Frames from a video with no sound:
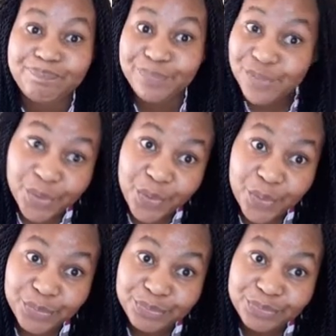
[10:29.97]
So no,
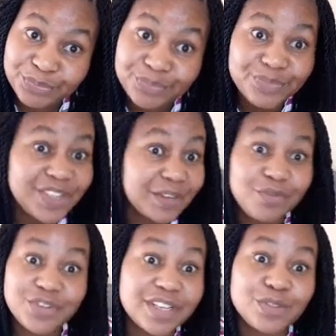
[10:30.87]
junk
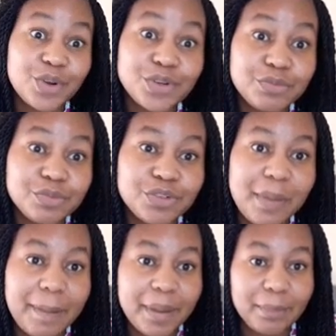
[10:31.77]
food doesn't contribute to
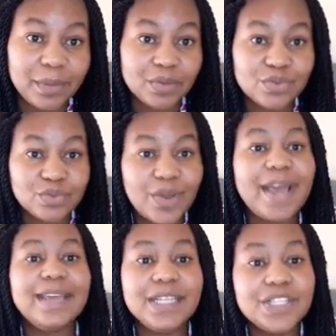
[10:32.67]
my pimples.
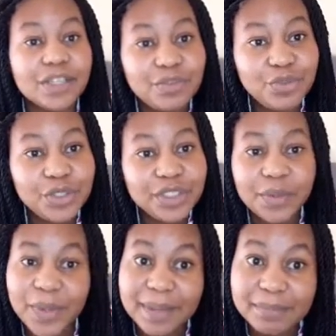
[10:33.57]
I eat junk food the
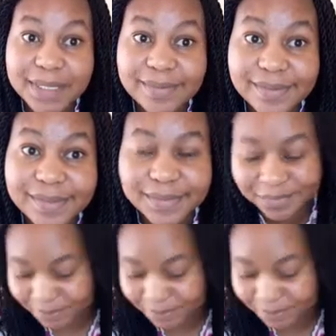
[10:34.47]
way I please.